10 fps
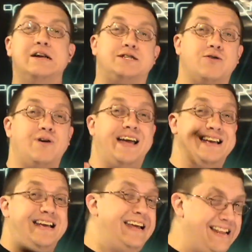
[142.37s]
So, uh,
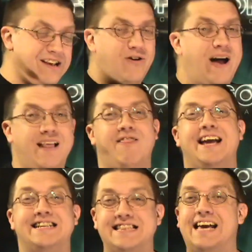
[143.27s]
you know, I
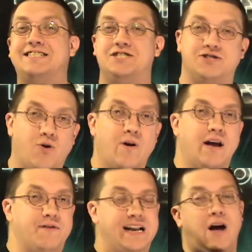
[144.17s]
liked that story
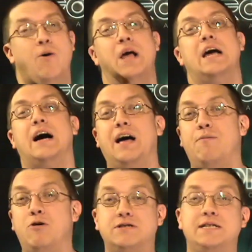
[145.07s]
of it. Now,
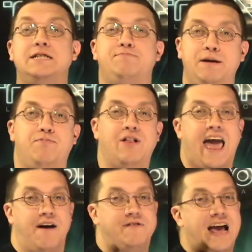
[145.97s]
uh, most of these people
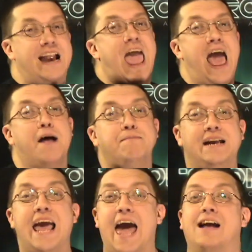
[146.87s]
have not had
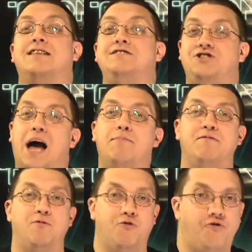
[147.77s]
many acting
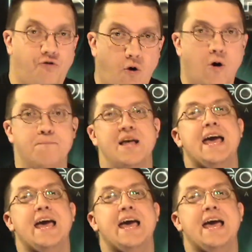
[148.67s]
jobs before,